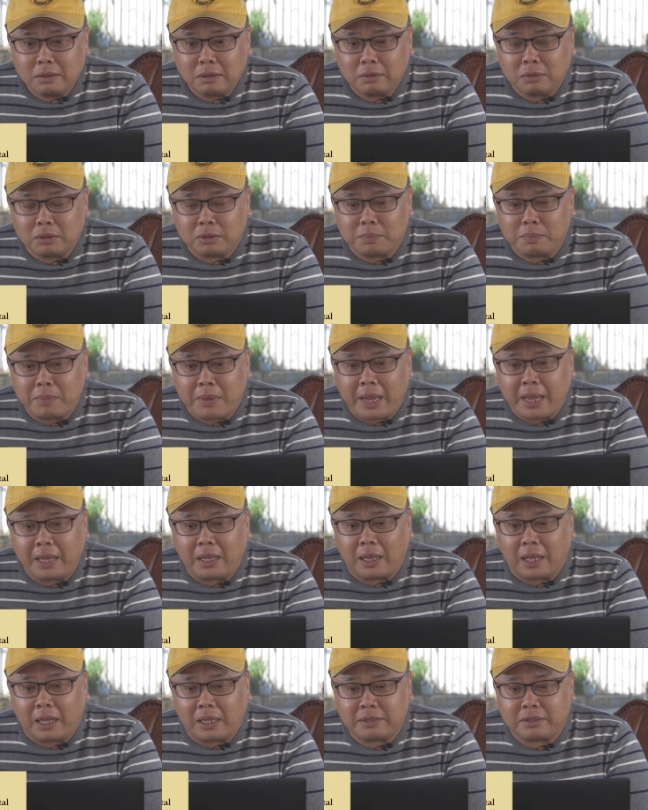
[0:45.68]
It was
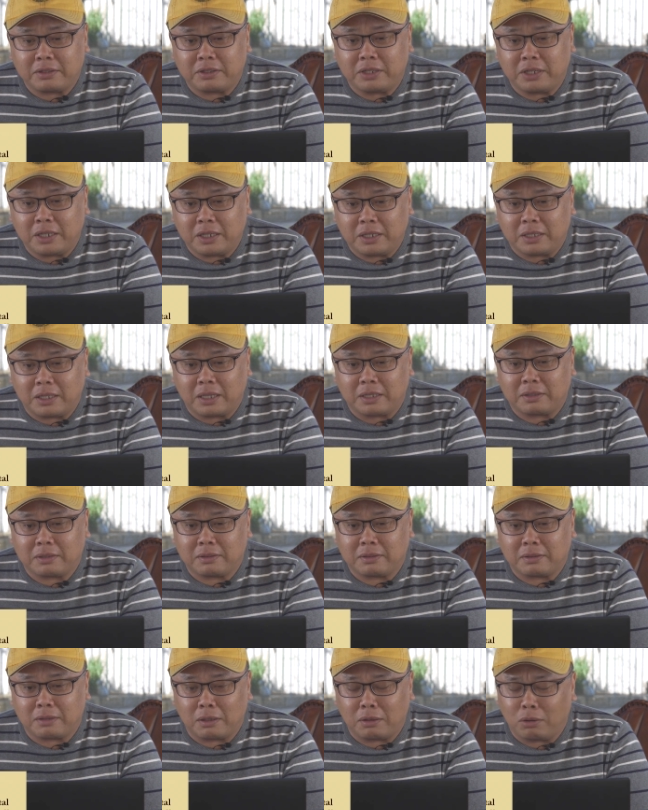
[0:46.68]
May last year.
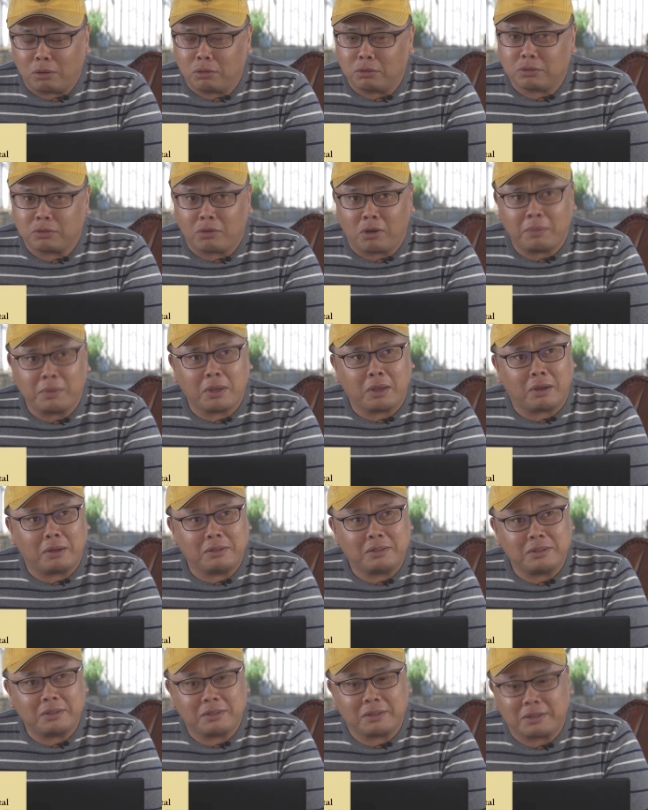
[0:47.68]
That's a long time ago.
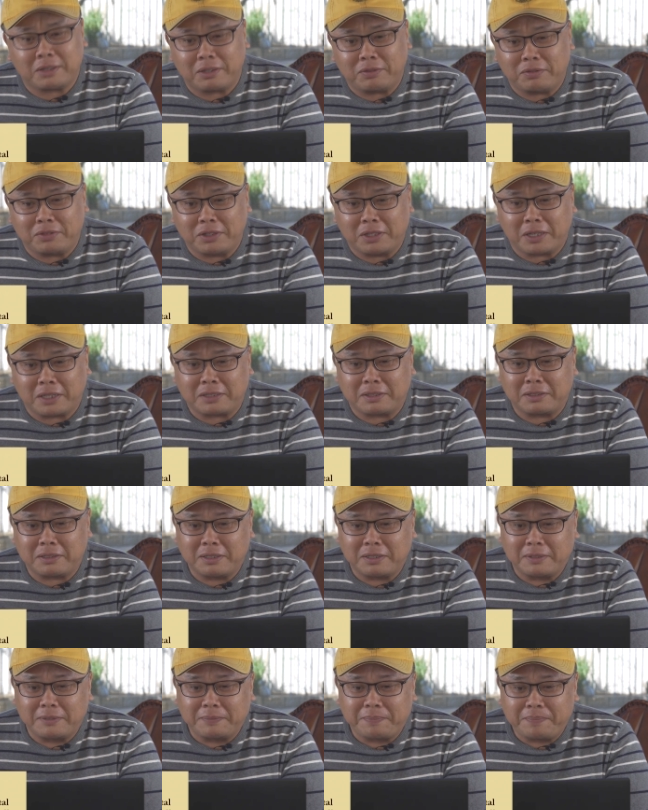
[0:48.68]
Jeez, I didn't realize.
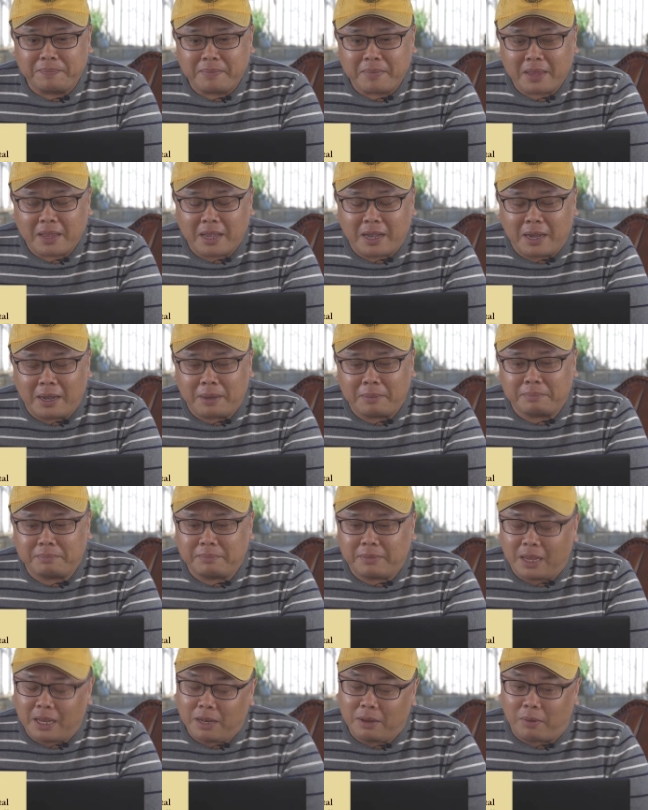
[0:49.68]

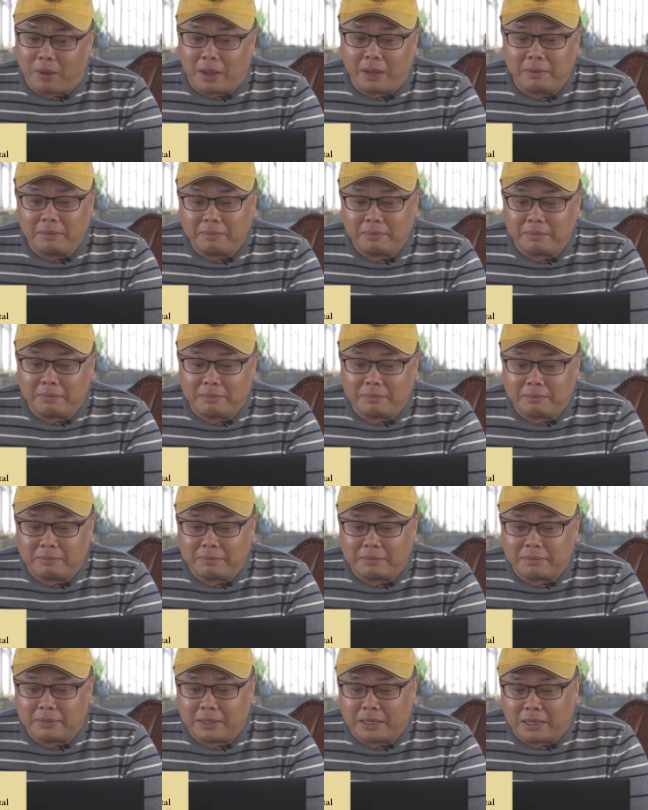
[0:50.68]
Anyway,
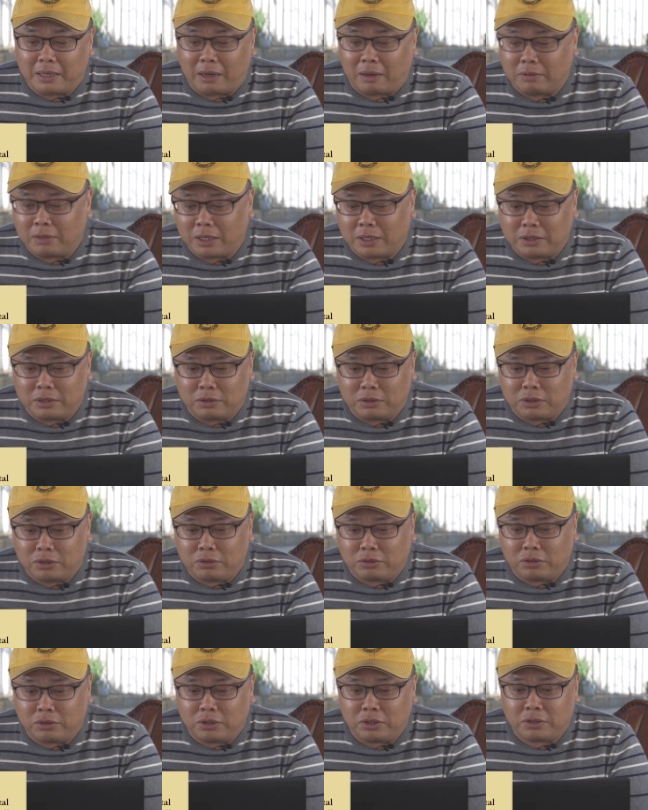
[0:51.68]
I'll let you
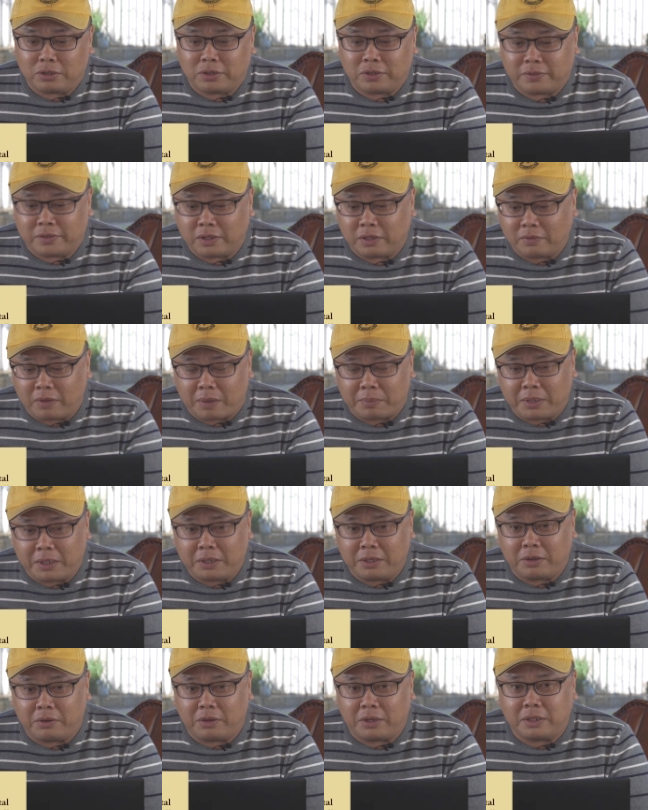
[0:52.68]
introduce yourself. I
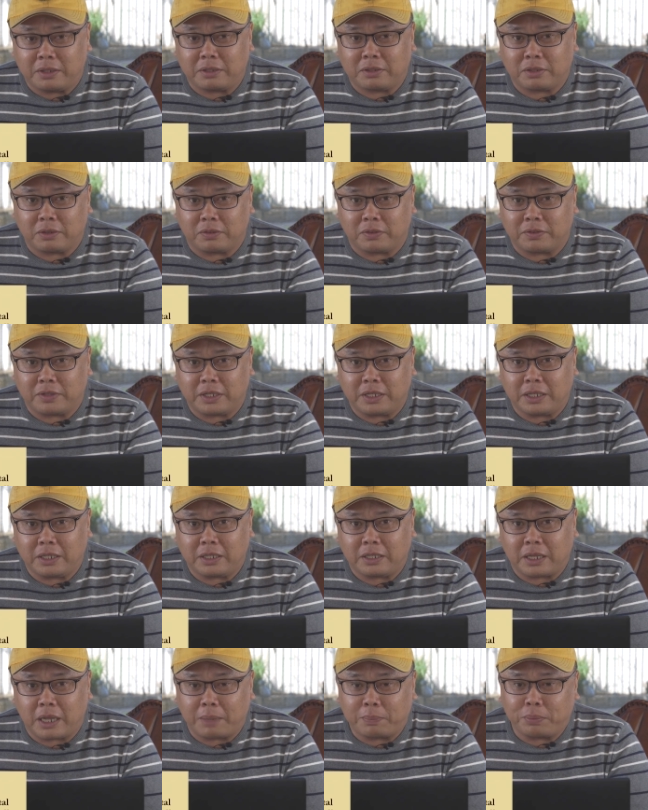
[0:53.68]
mean, you're in sort of
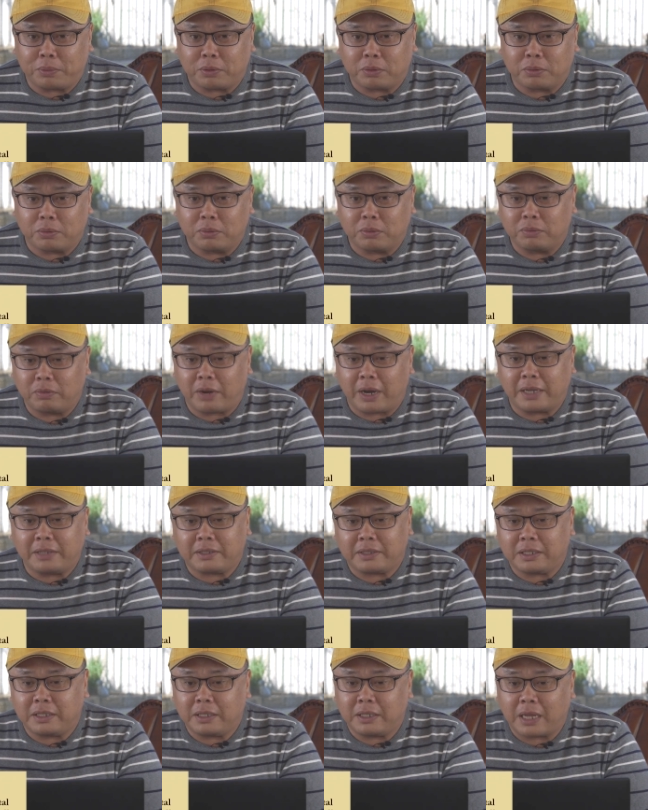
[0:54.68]
the capital
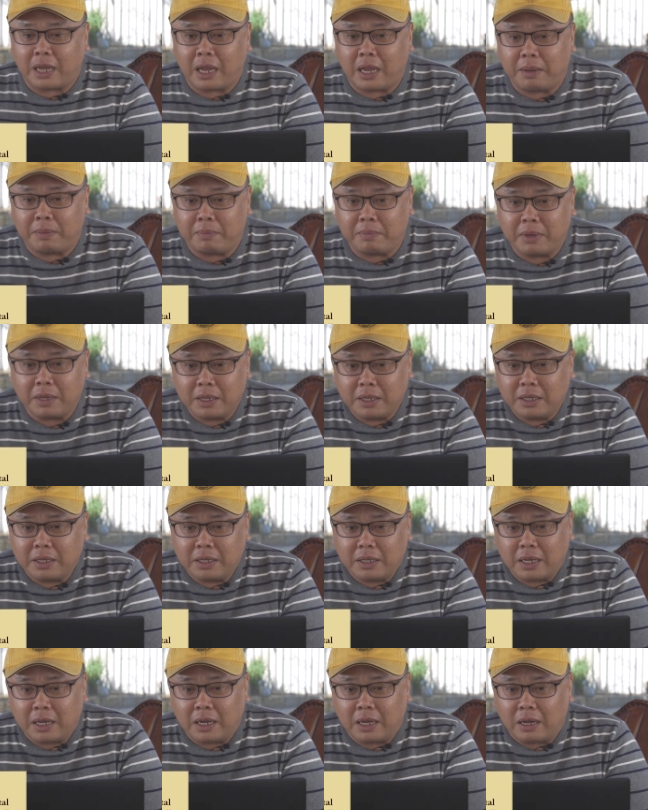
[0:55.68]
raising game,
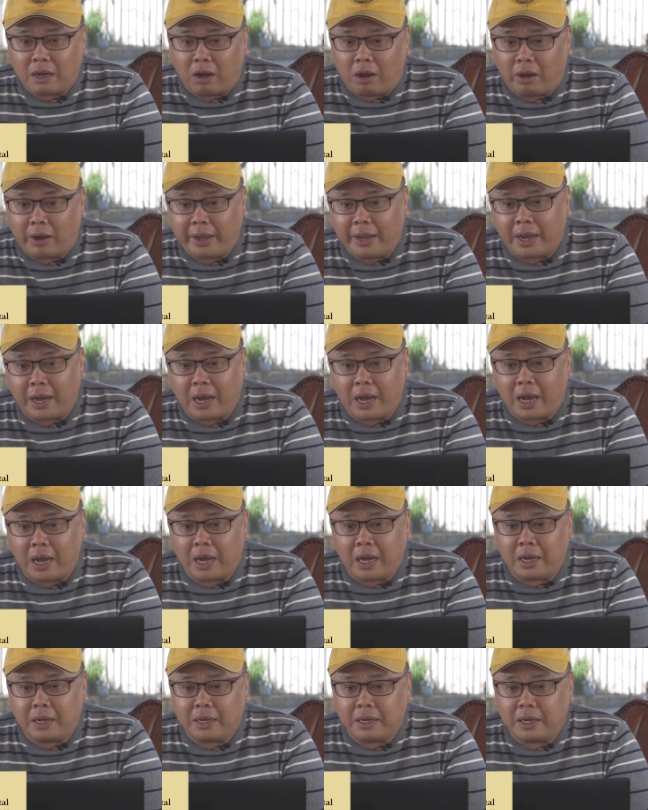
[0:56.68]

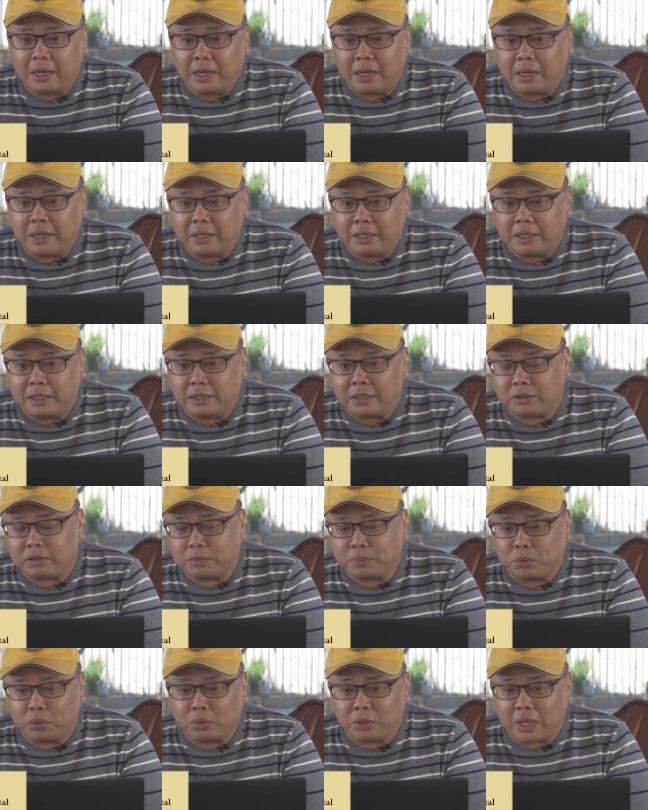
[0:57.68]
IR, in the
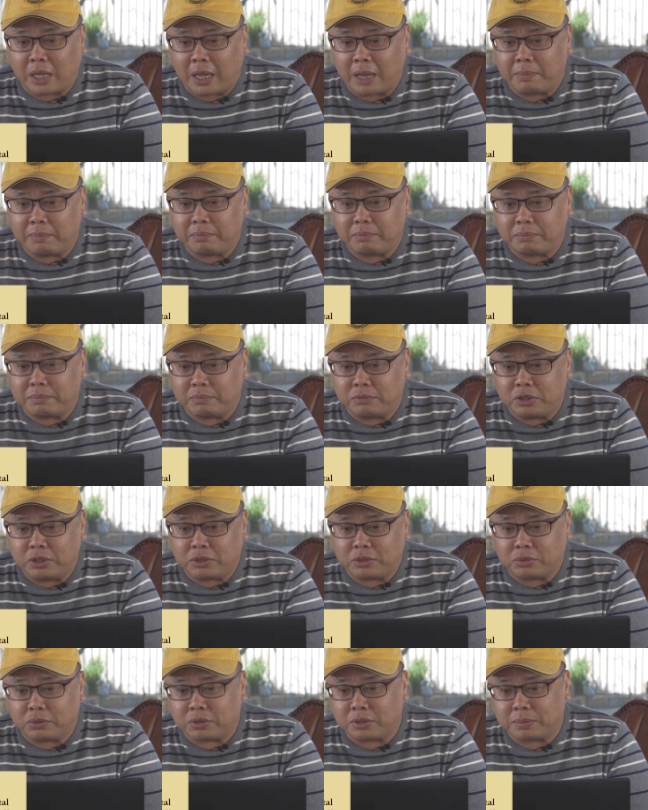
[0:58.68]
small cap
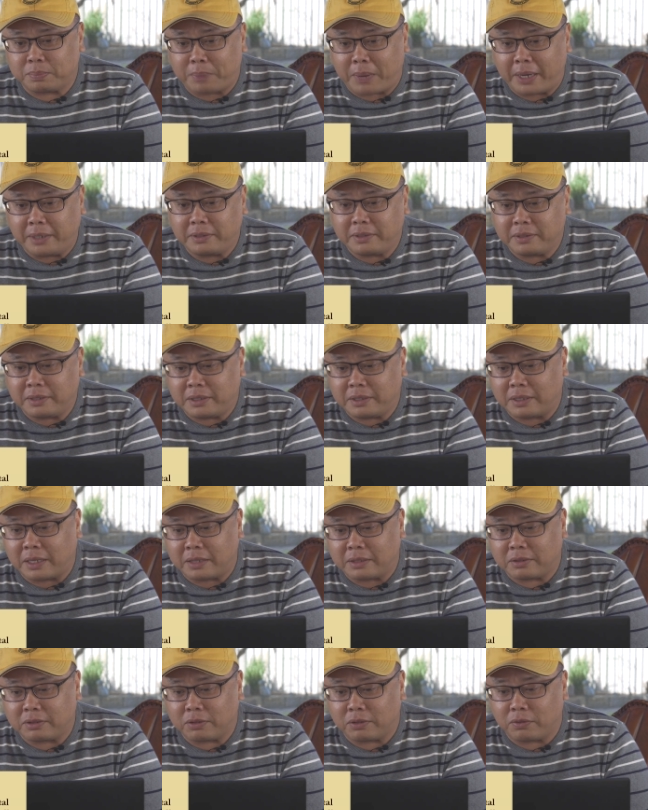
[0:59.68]
resource space, and
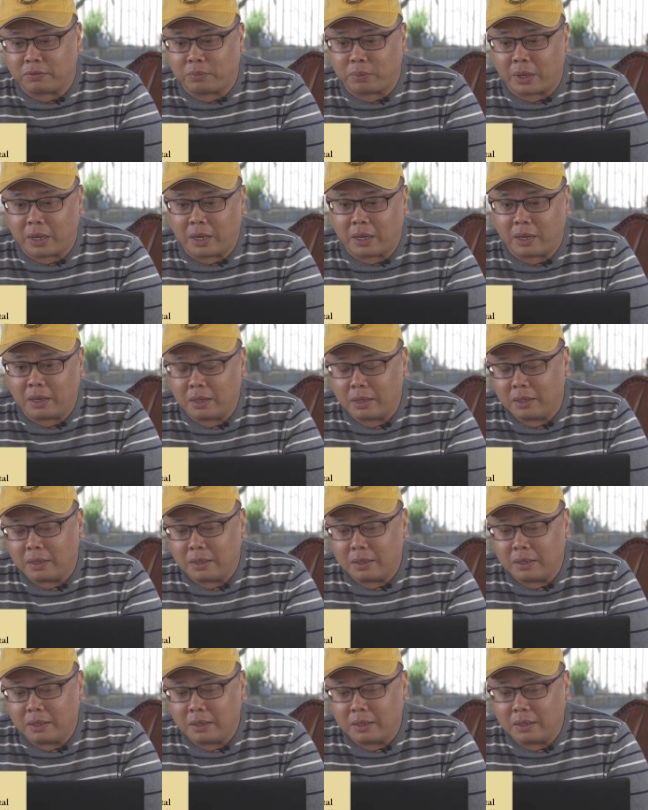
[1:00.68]
that's sort of where